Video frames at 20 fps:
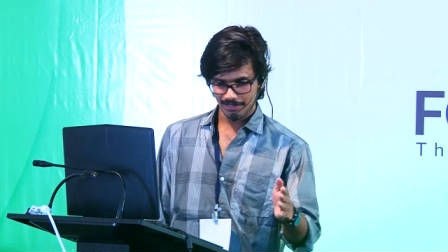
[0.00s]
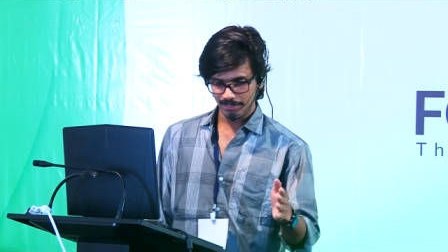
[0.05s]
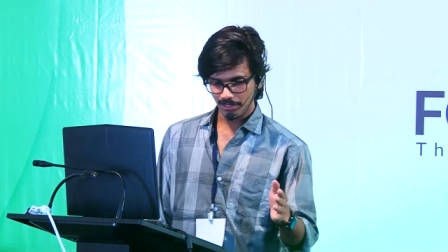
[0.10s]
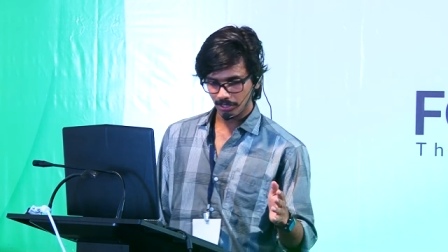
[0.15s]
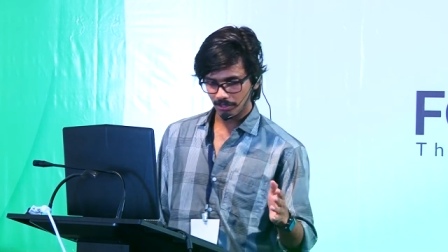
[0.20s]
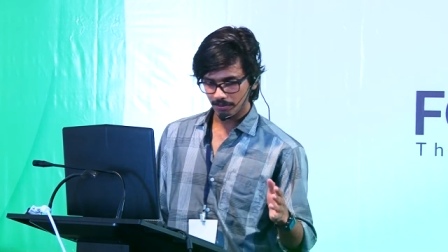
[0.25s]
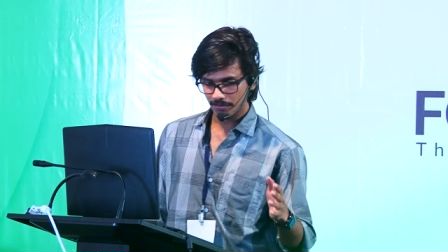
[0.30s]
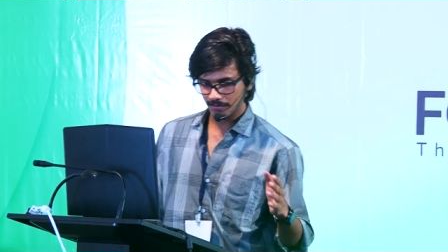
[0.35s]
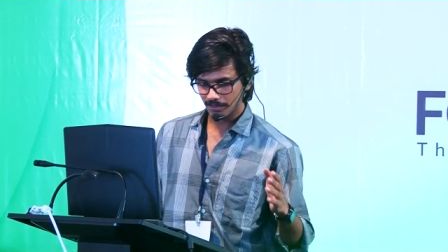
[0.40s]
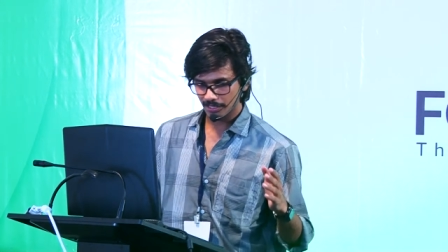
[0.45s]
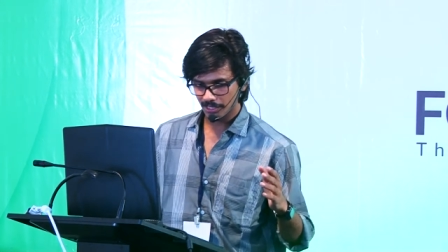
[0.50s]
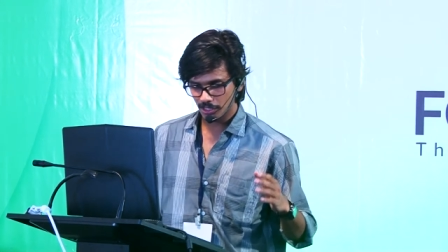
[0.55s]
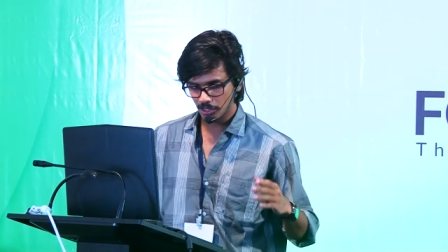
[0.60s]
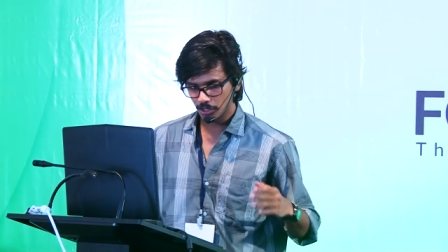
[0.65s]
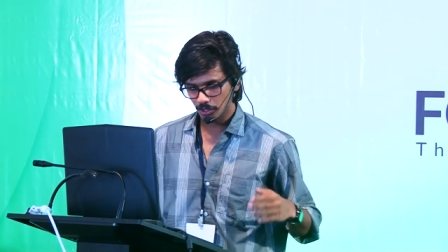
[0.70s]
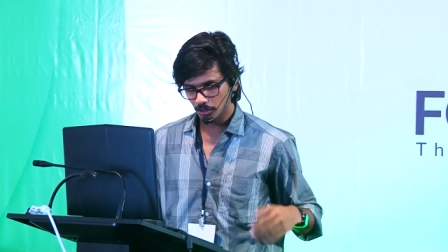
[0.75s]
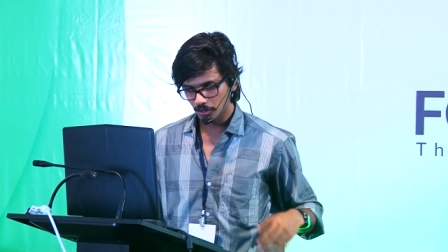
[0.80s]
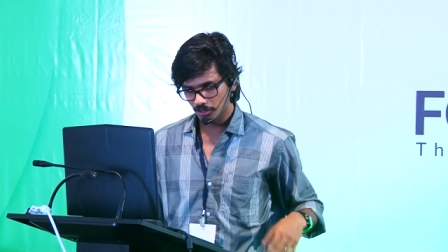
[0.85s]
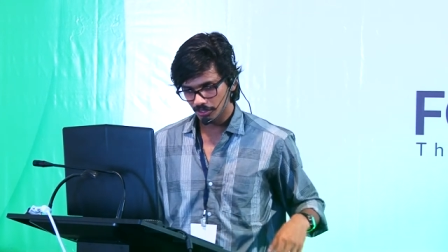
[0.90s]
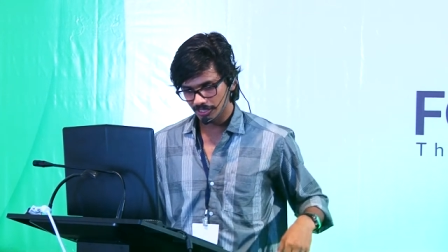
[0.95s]
No, there is
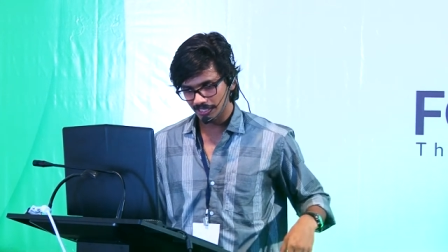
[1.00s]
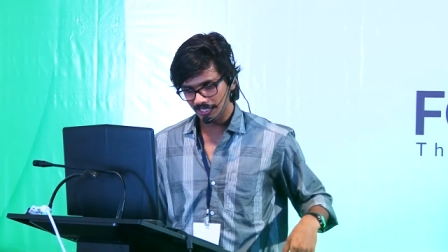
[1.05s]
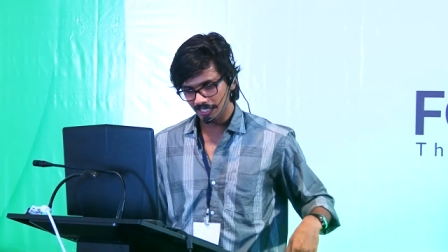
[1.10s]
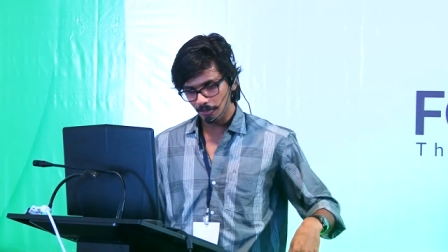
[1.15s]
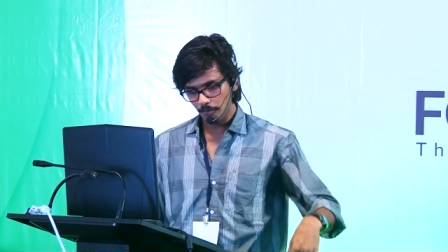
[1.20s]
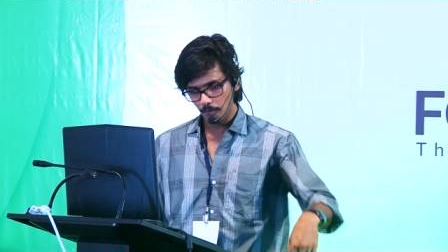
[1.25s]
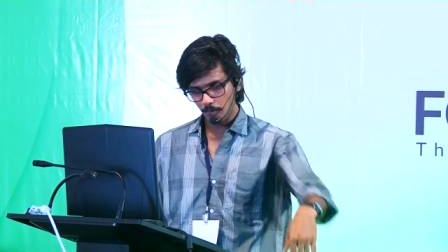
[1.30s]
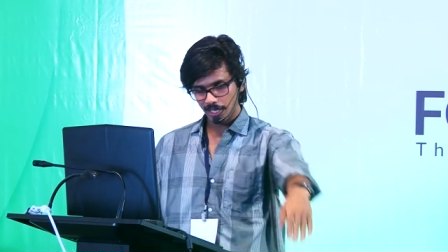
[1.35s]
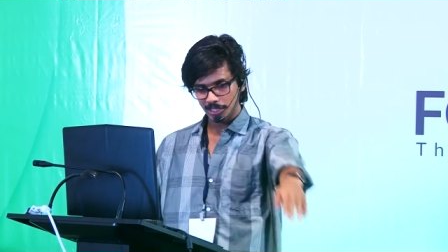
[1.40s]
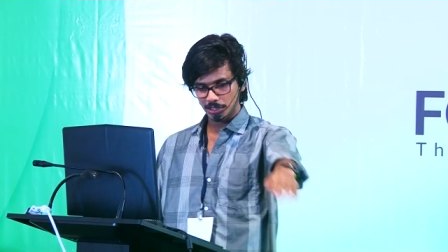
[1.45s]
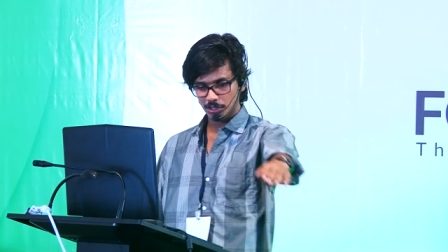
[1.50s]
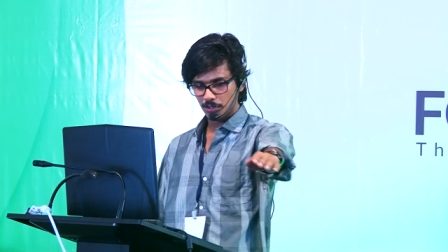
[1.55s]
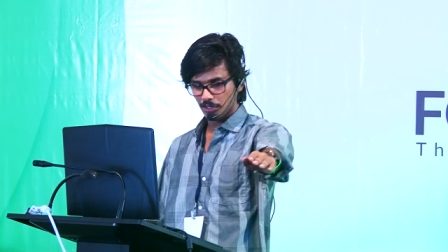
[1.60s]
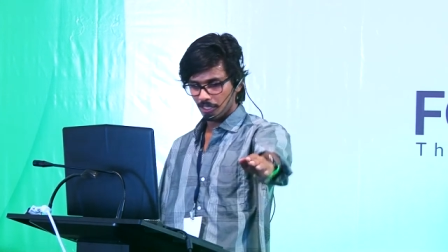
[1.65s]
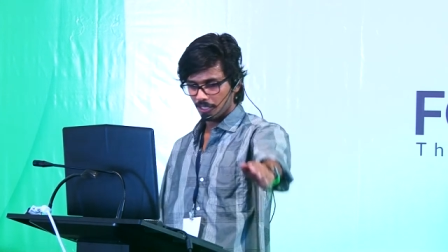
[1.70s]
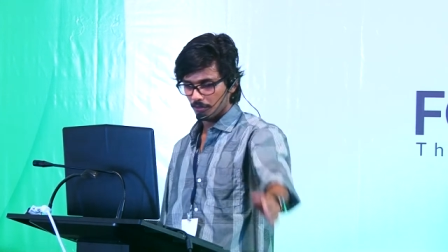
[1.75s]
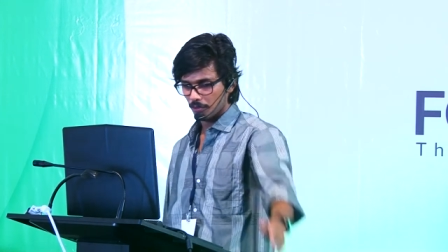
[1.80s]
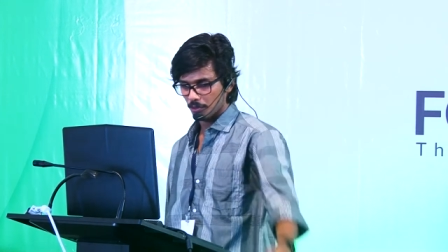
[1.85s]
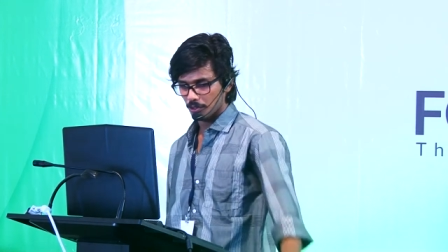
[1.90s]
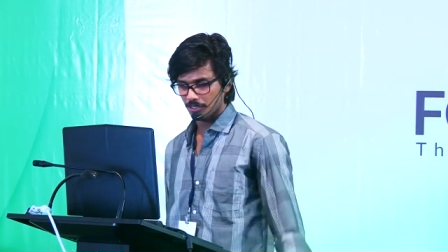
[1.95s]
no single path to a
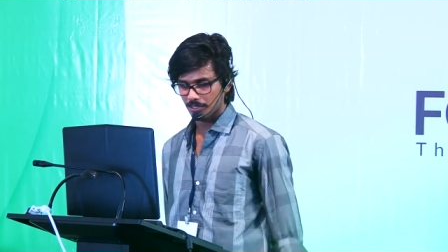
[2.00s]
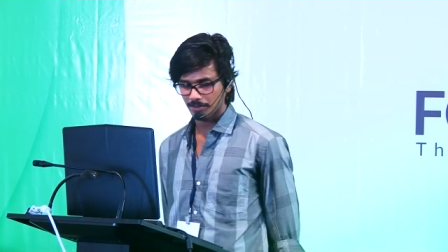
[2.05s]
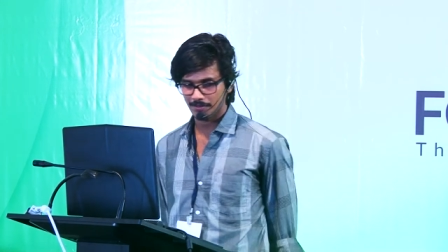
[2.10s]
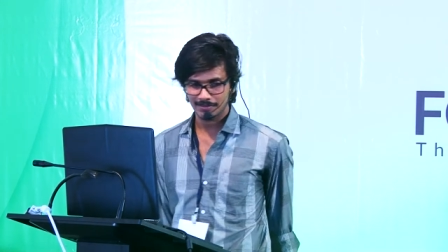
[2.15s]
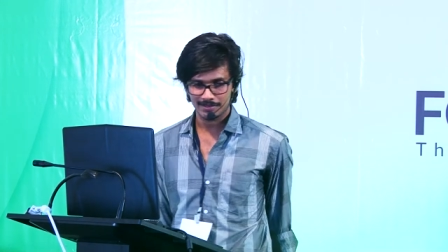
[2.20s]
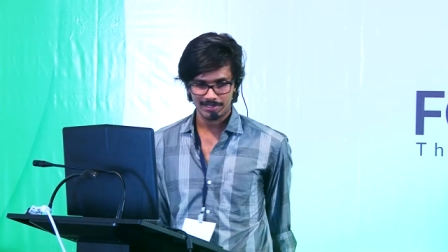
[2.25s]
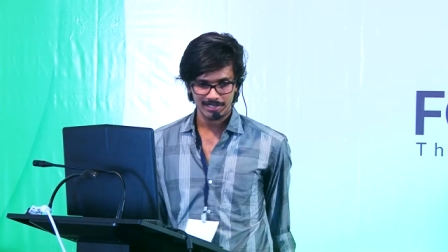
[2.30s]
revolution.